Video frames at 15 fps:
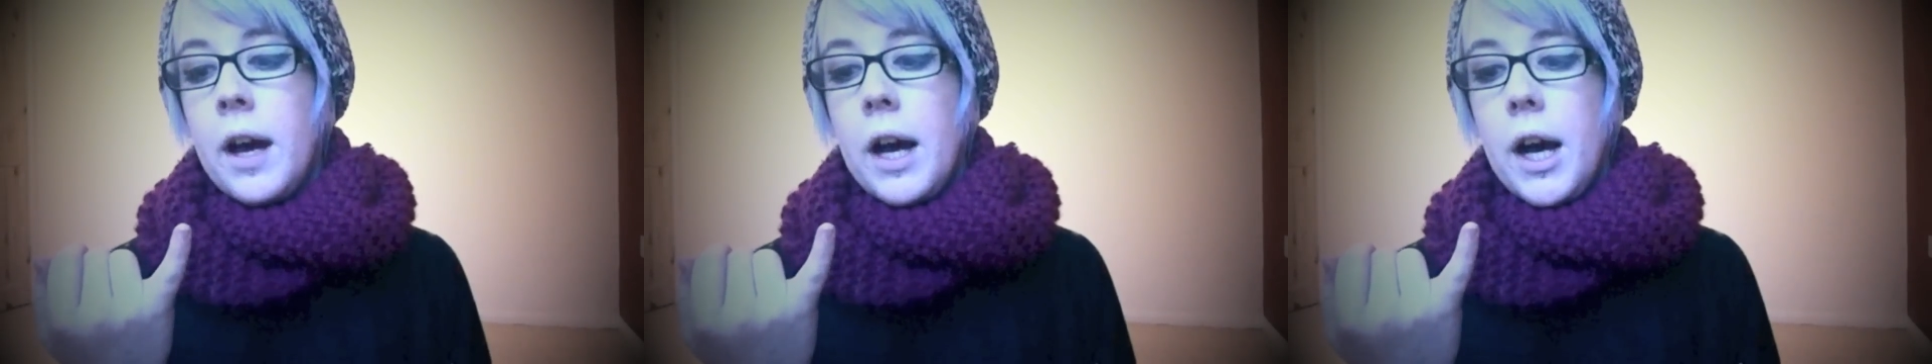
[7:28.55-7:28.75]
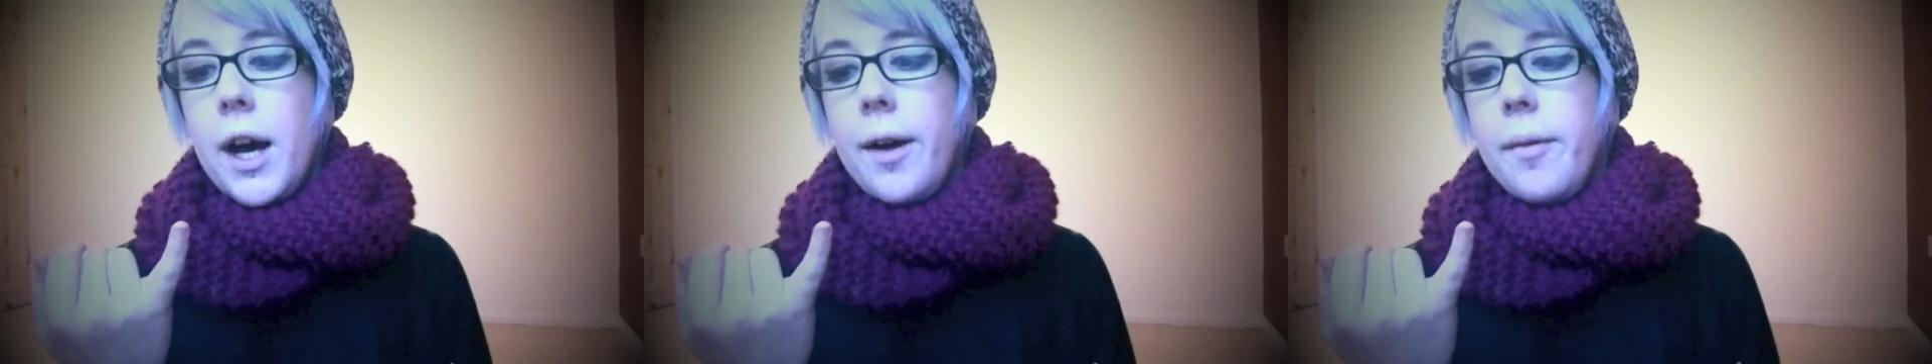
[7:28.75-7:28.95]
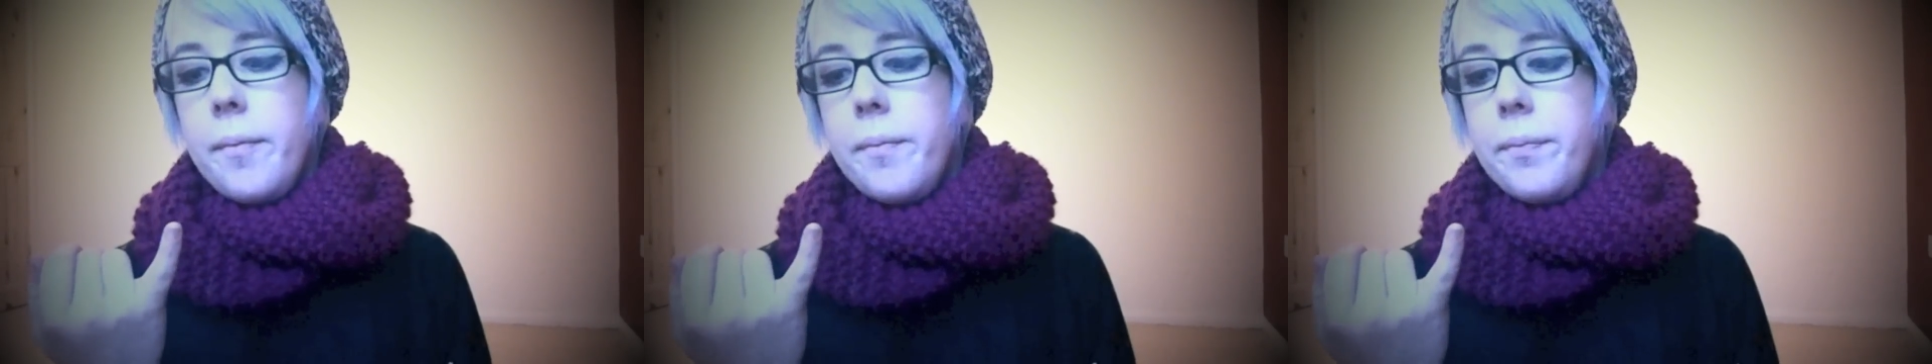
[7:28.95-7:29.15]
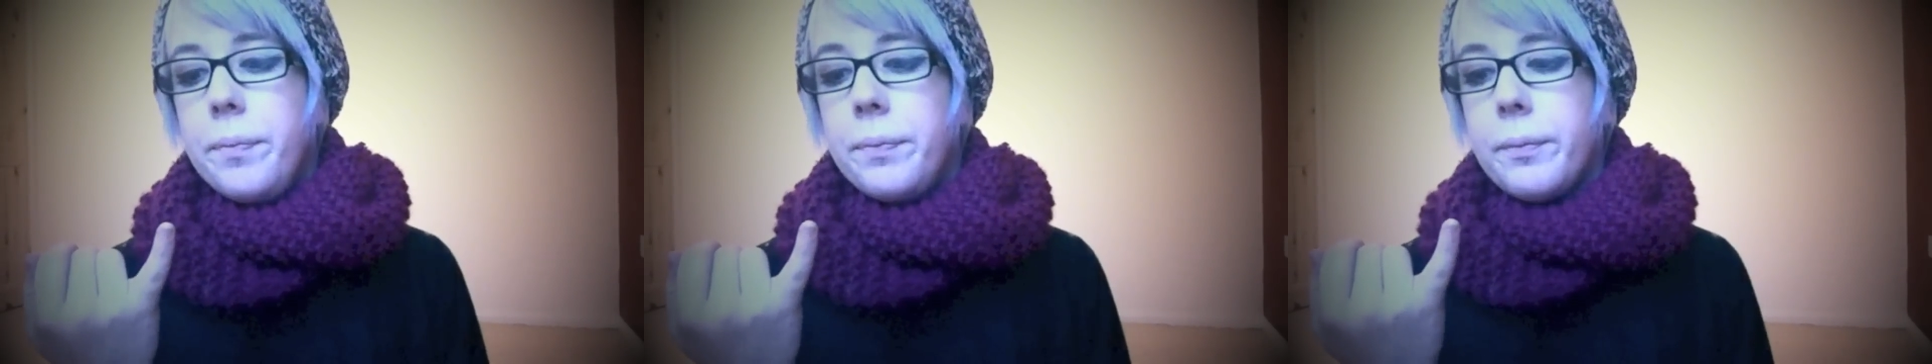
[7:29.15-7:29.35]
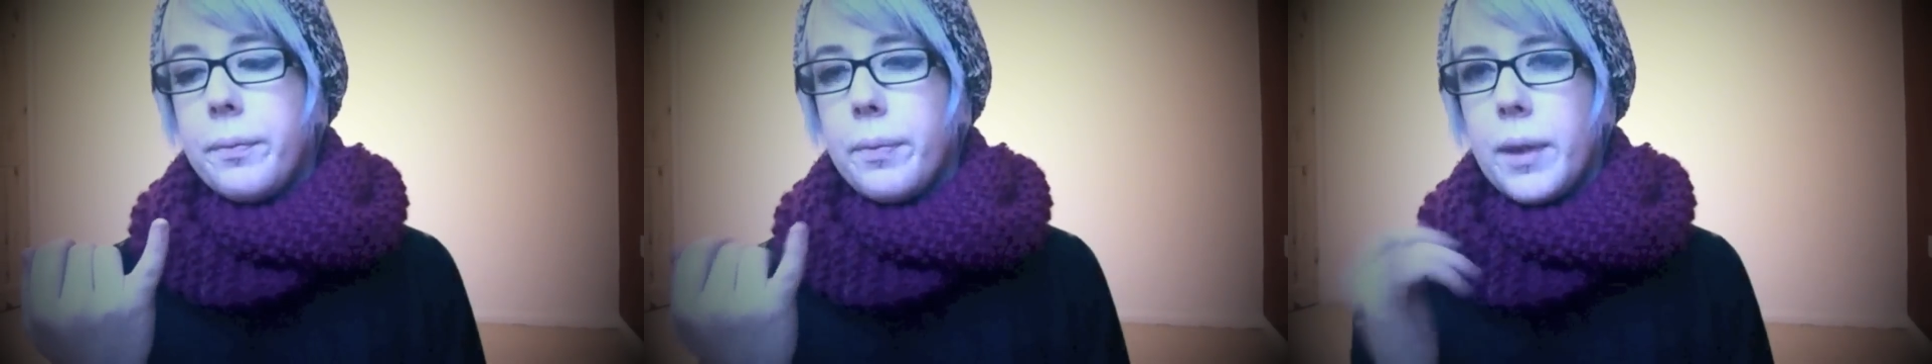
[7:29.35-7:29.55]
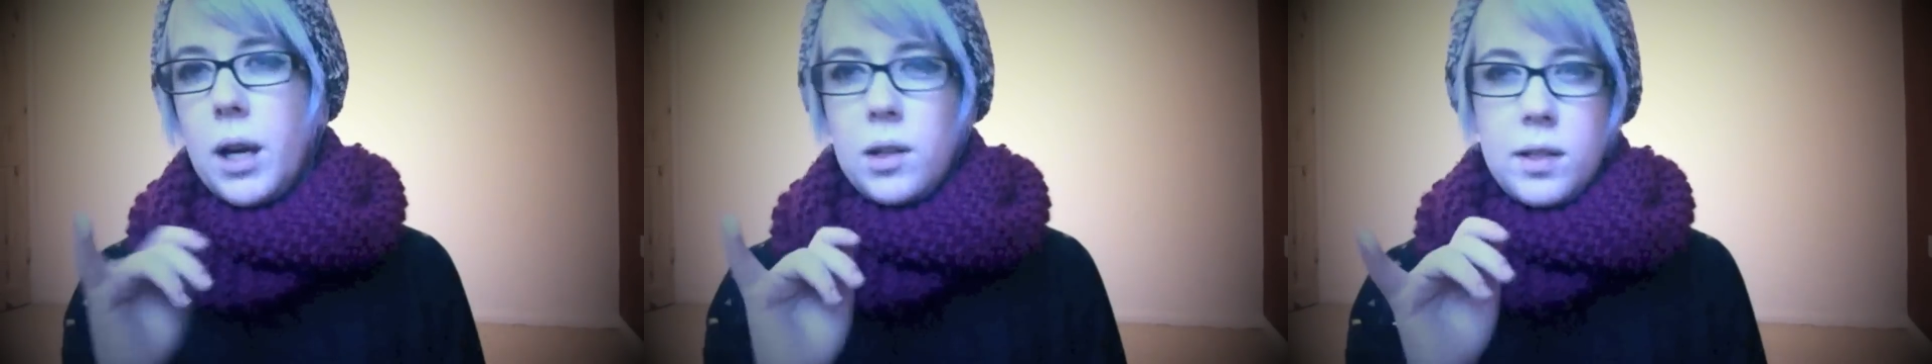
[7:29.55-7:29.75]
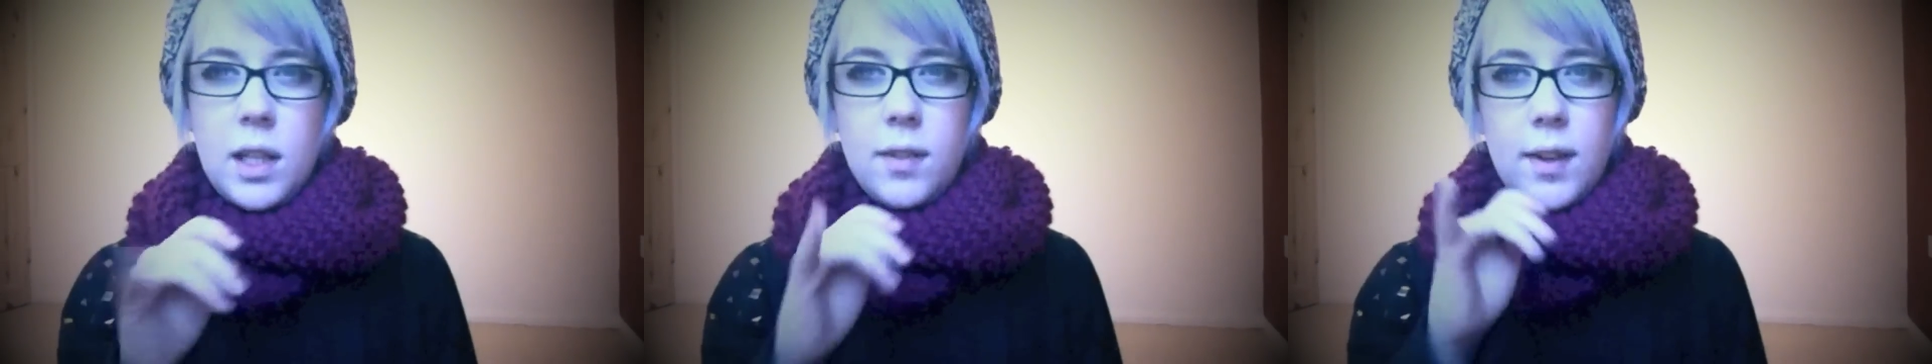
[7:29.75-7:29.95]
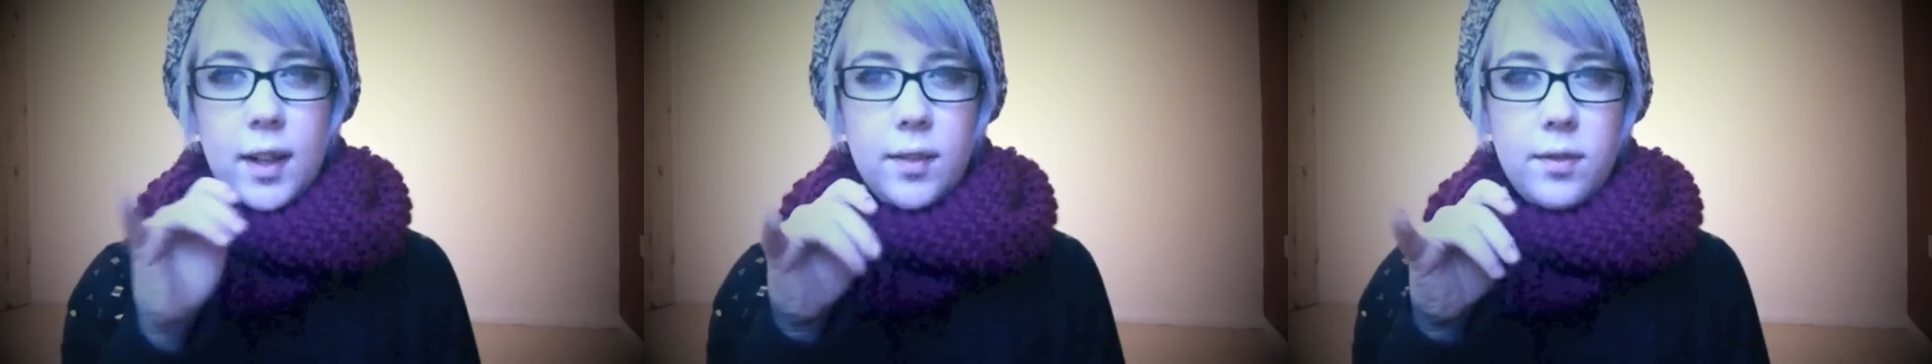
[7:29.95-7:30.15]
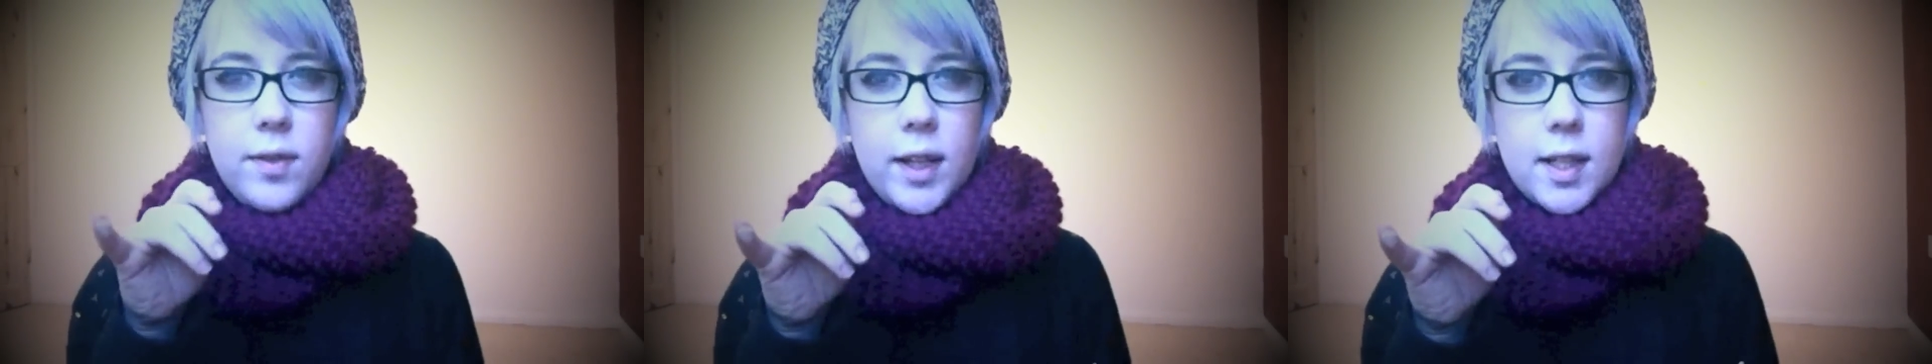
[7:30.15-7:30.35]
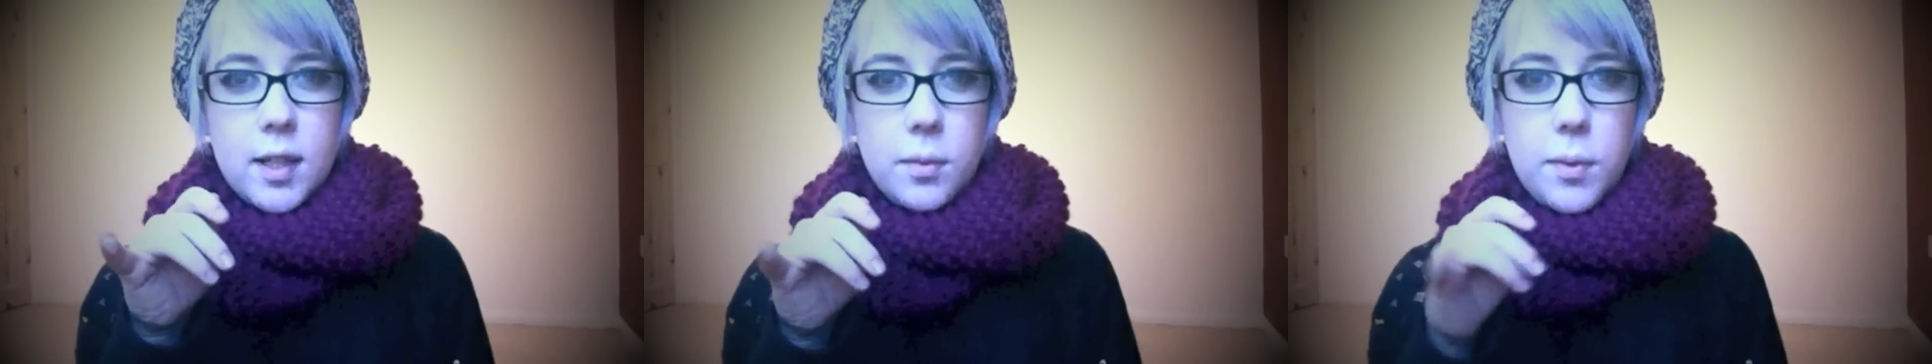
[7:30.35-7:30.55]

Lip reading: I'll see if I can fix